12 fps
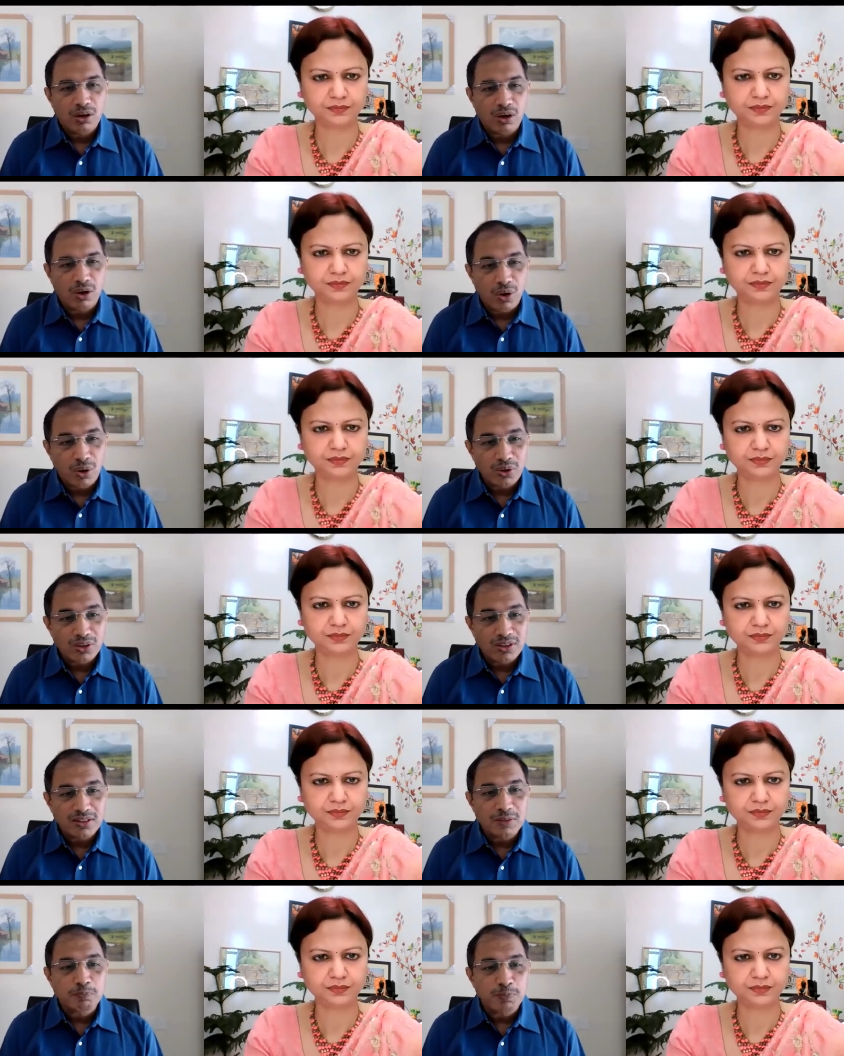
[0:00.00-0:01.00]
Speaker 1: or
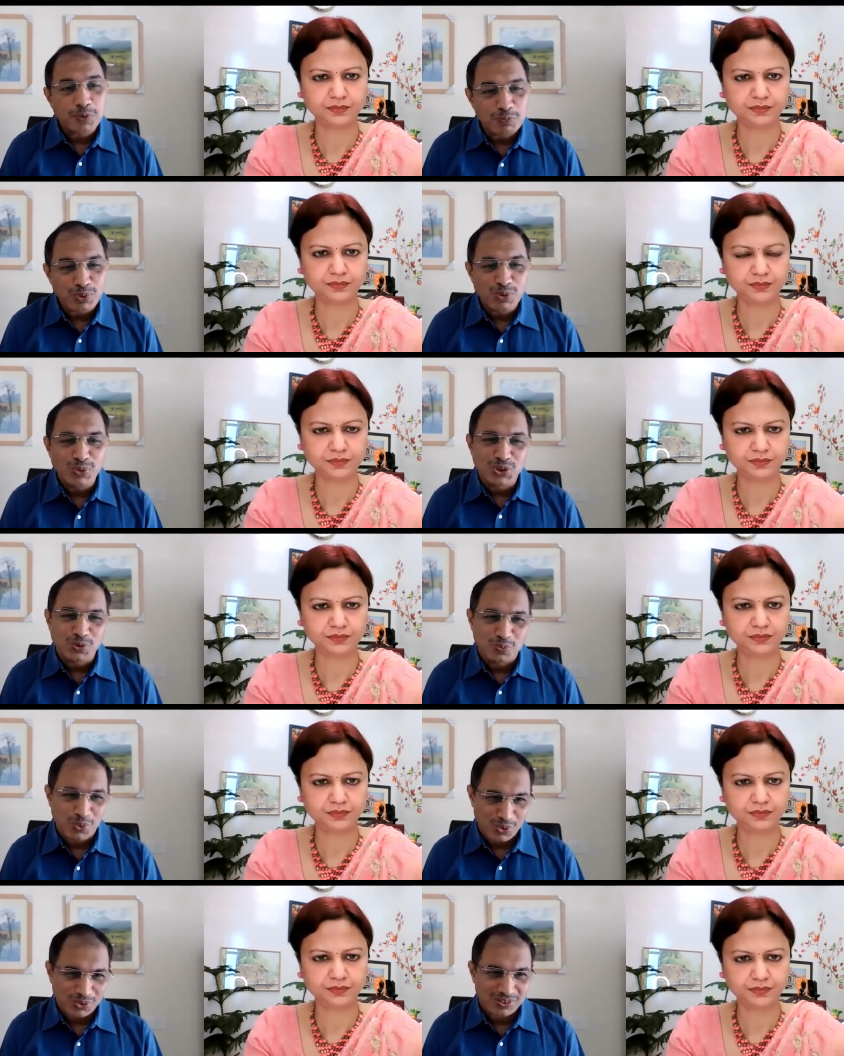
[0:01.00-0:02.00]
the people who
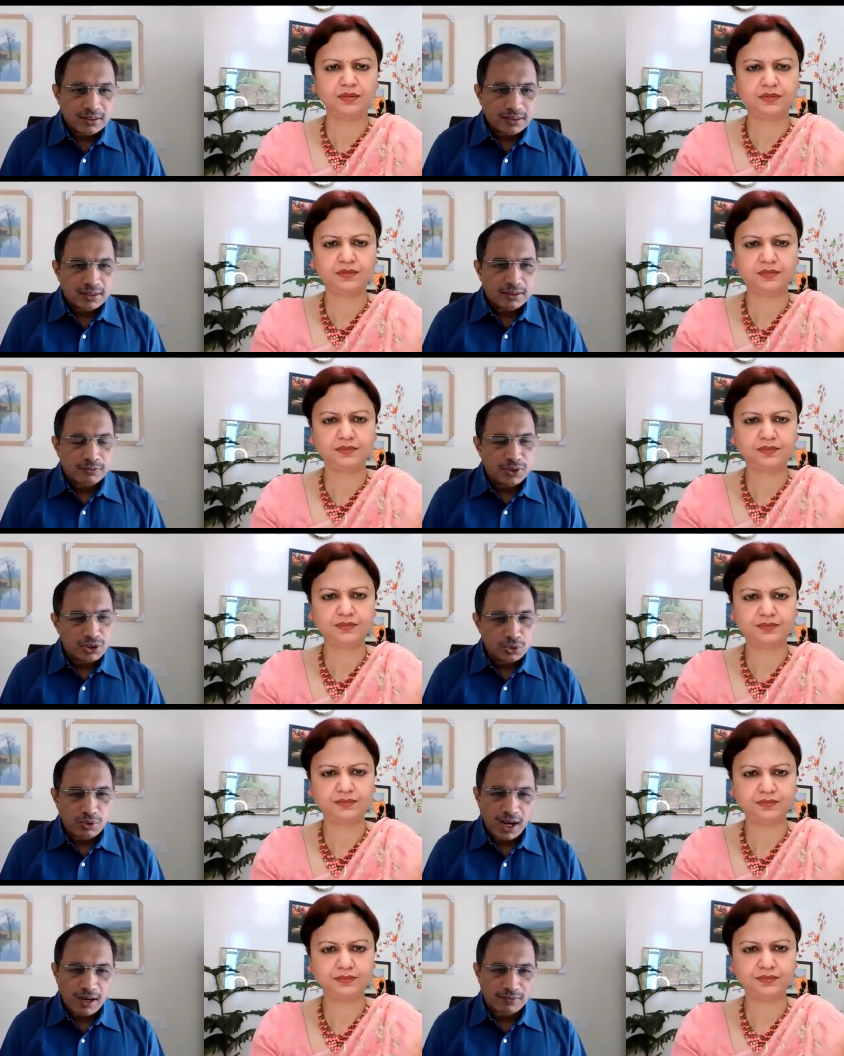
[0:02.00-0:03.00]
smoke. Uh, we
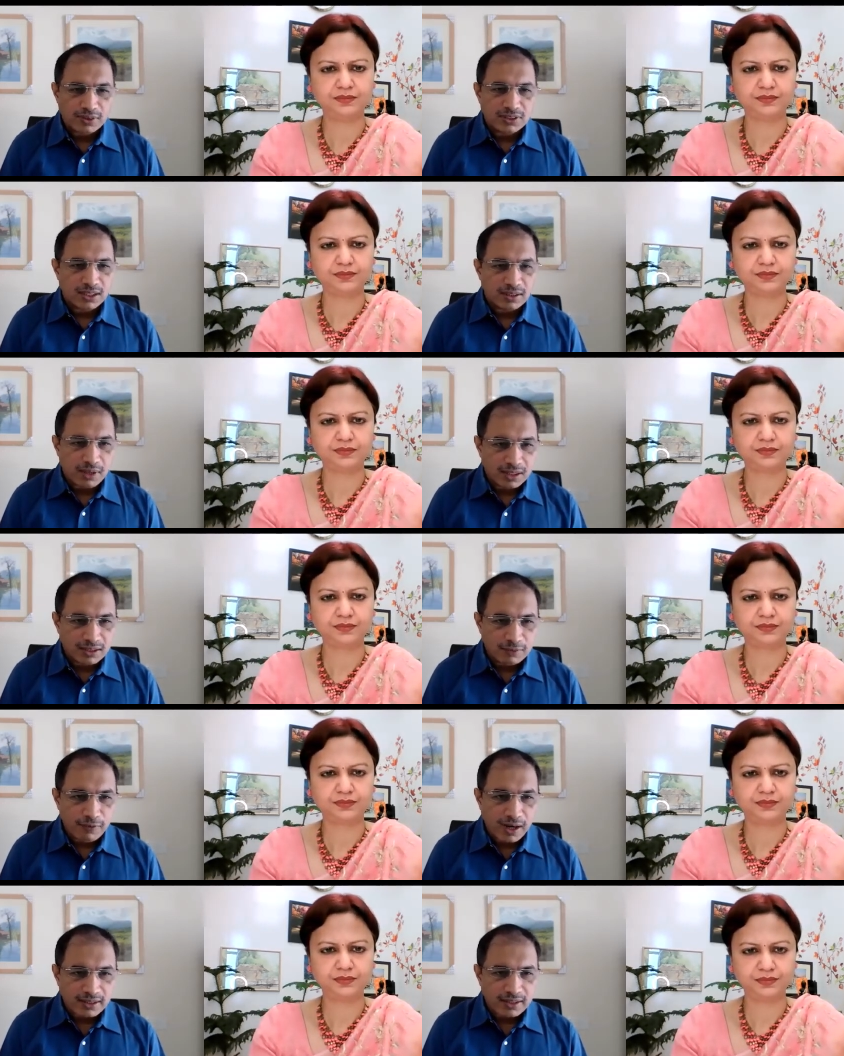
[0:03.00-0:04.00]
do have some other
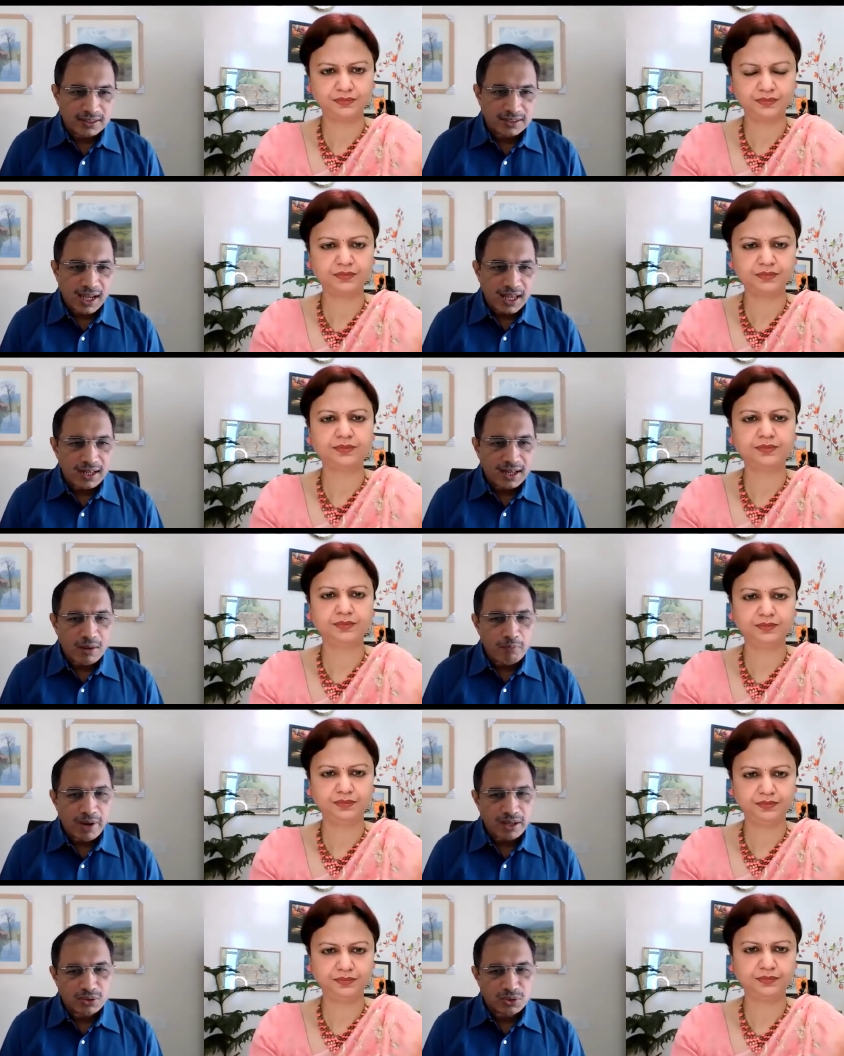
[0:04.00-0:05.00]
factors. I'll
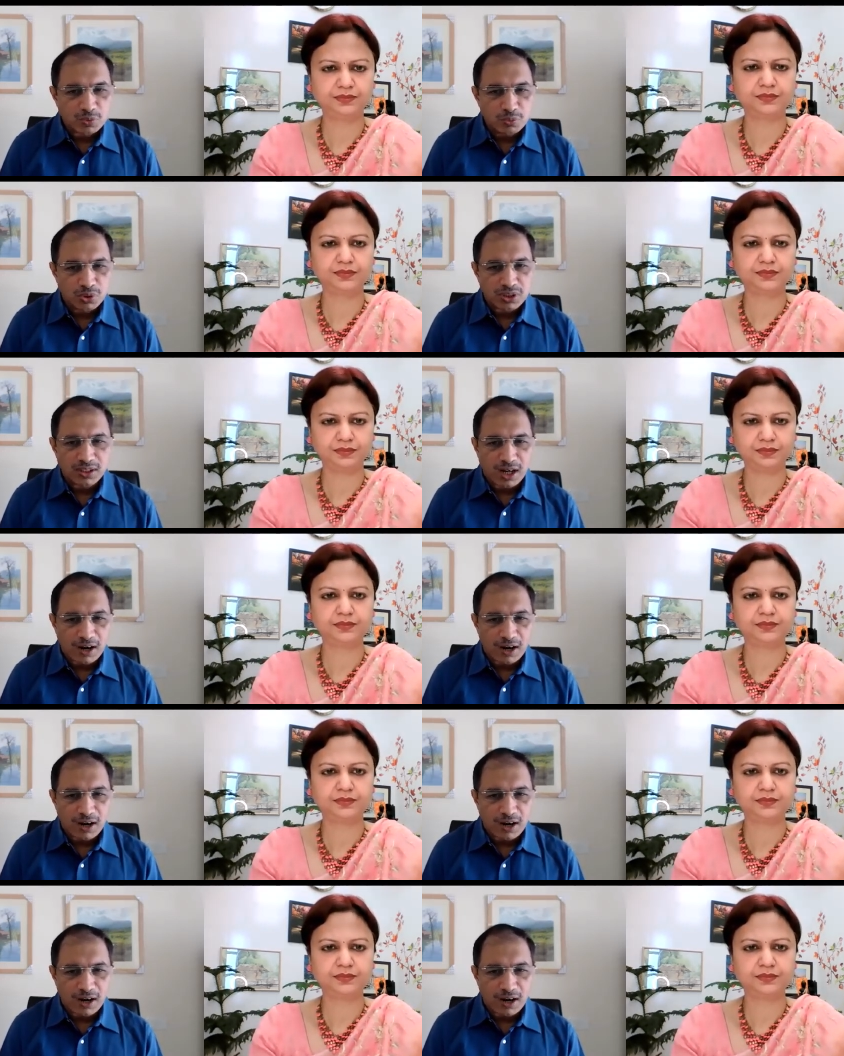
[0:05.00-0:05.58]
come back to smoking